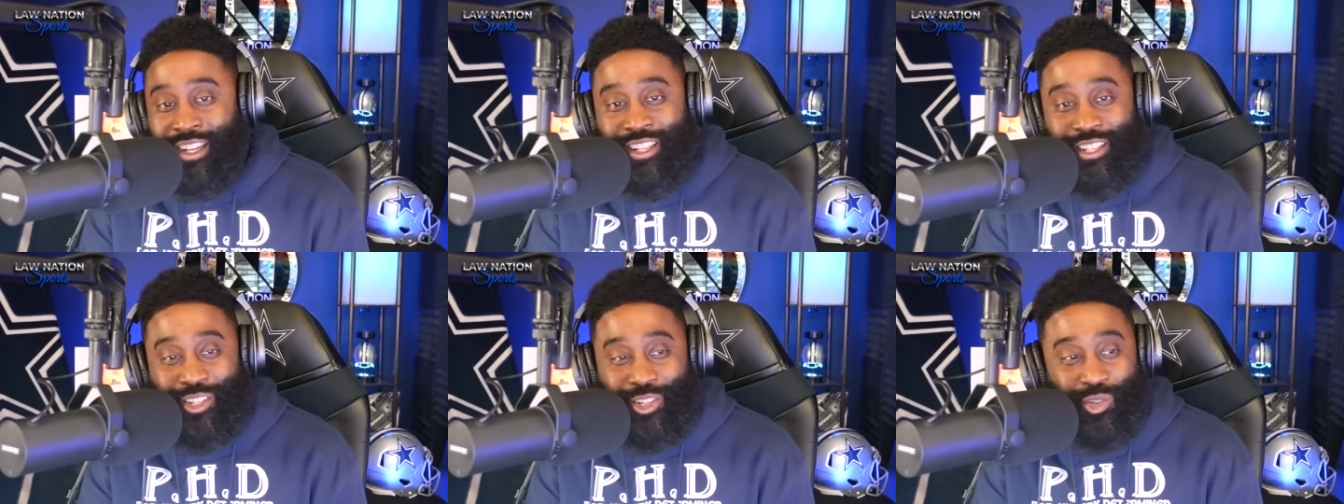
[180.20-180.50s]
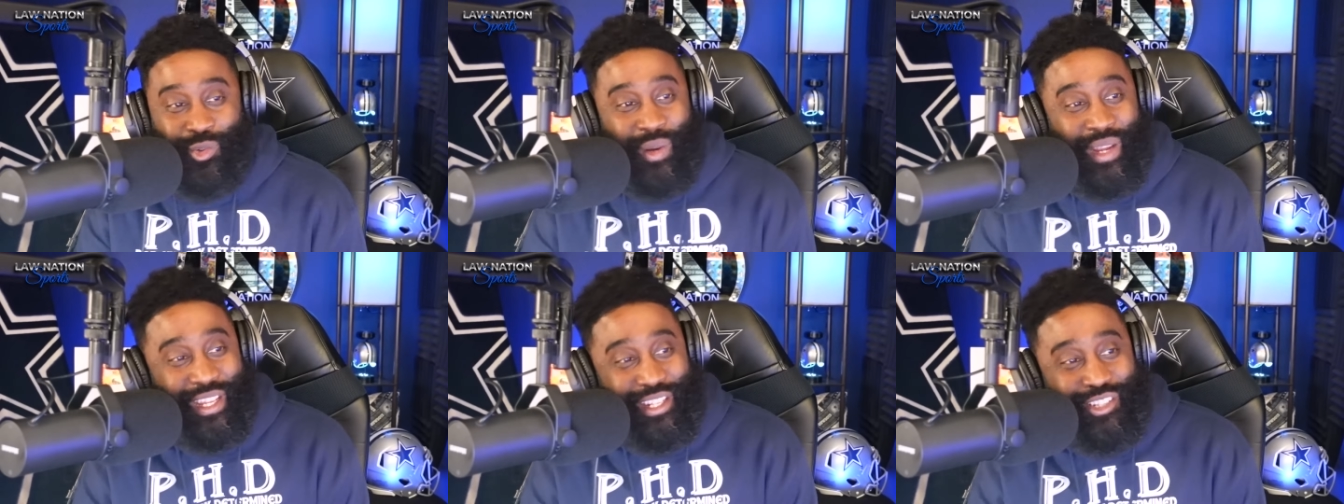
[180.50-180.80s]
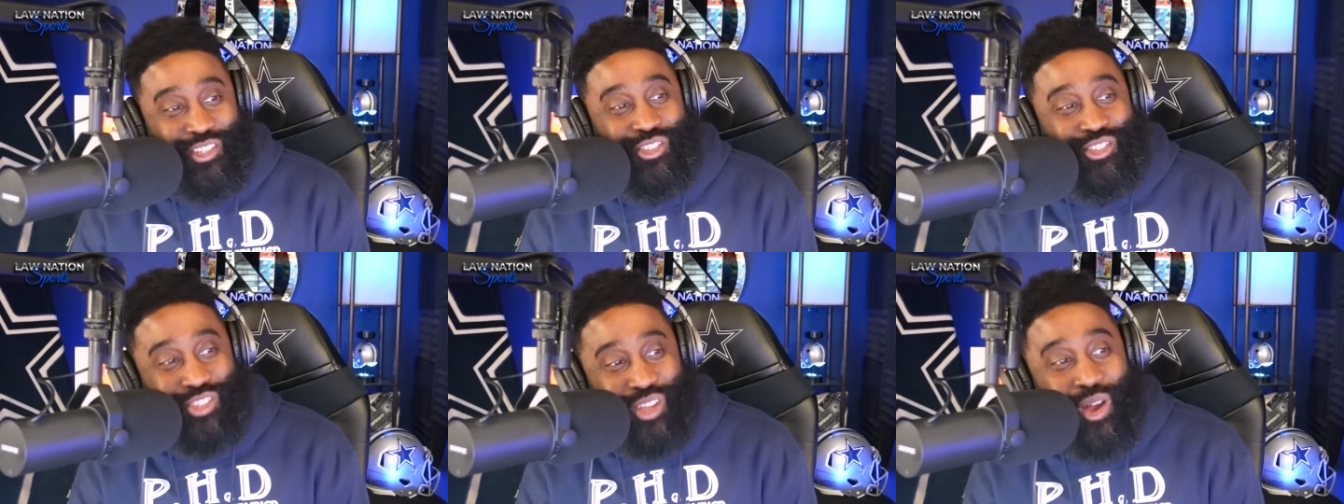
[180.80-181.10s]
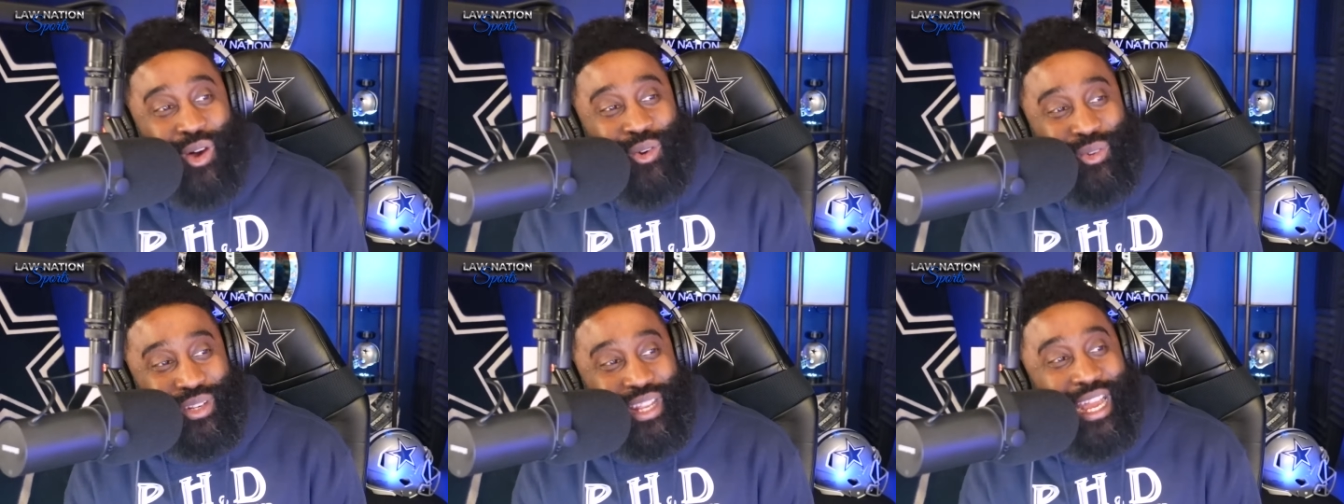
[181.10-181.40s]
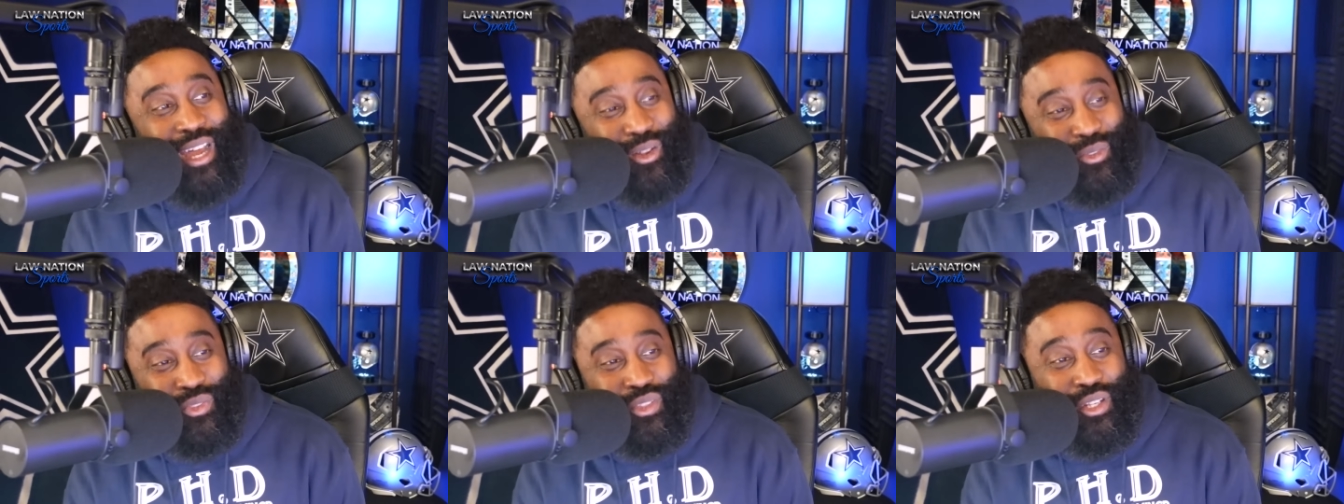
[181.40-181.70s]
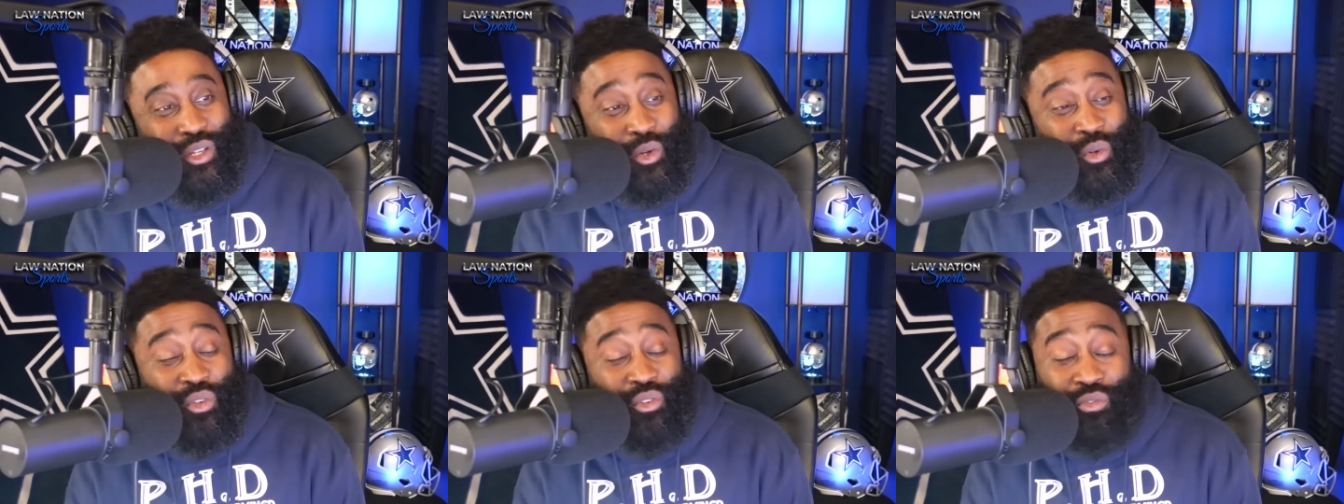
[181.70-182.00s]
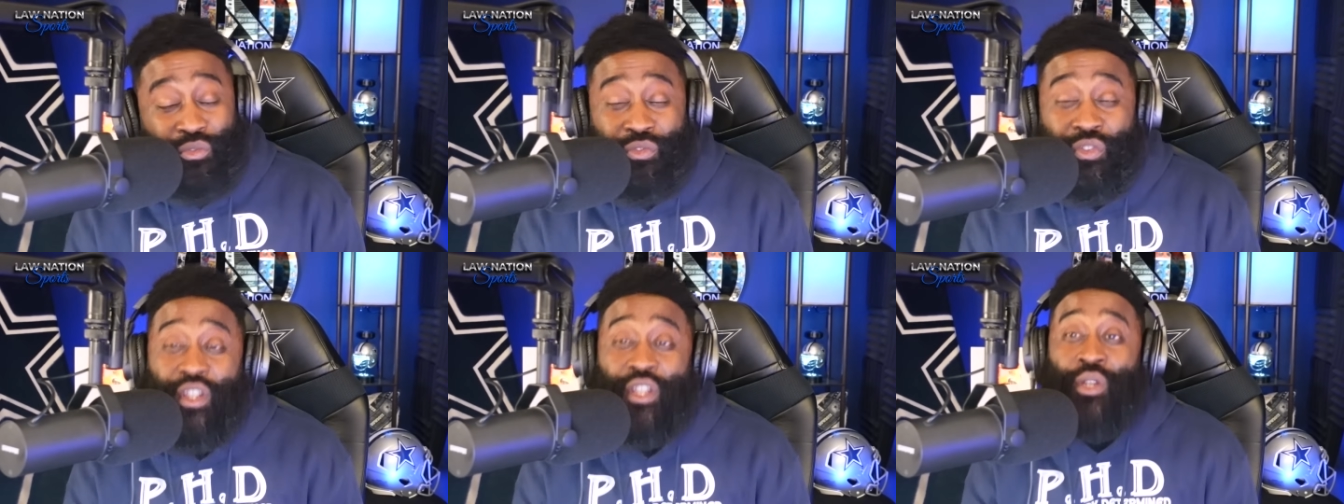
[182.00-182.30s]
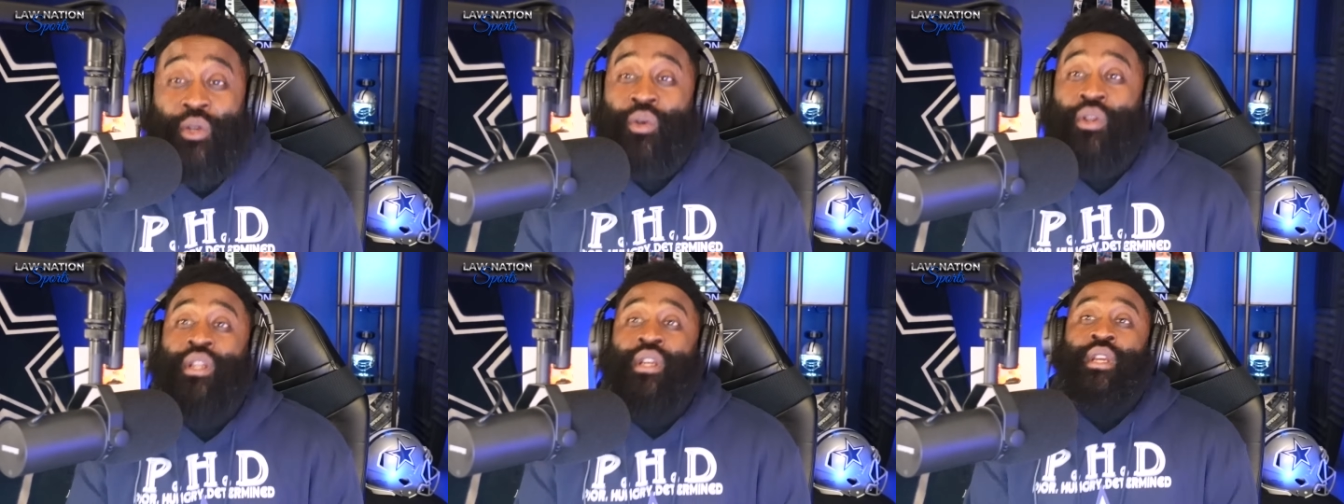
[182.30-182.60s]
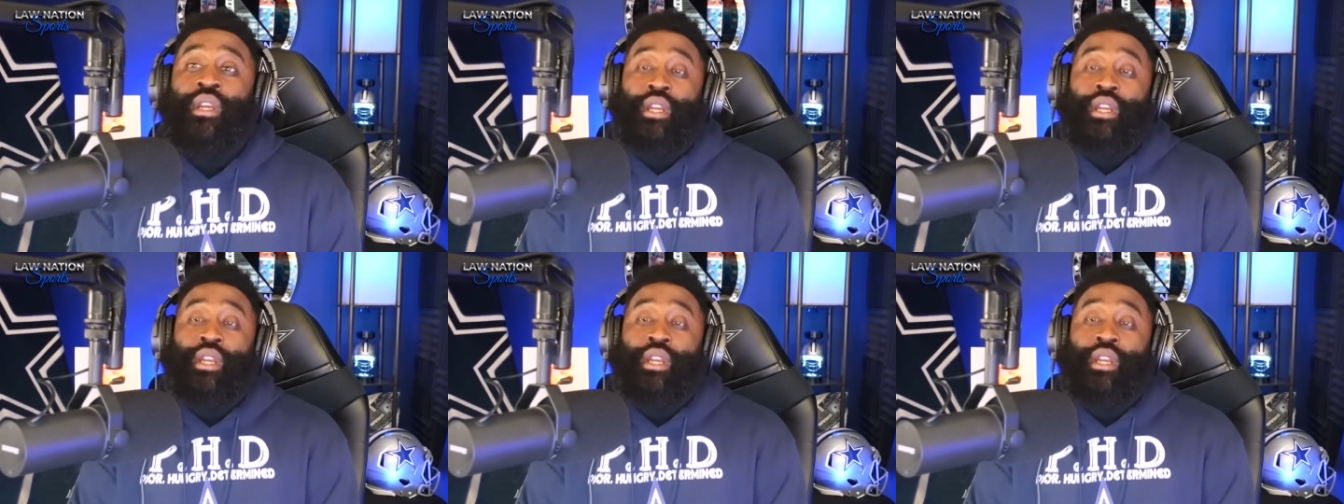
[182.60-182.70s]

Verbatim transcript: the grain of salt out there on the field.